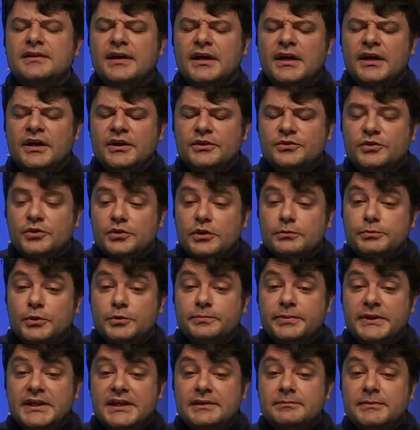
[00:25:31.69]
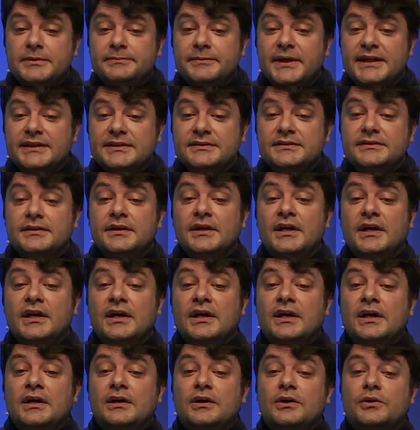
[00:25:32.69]
will not lead
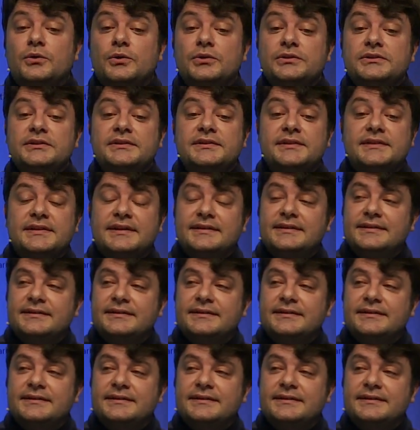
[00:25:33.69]
to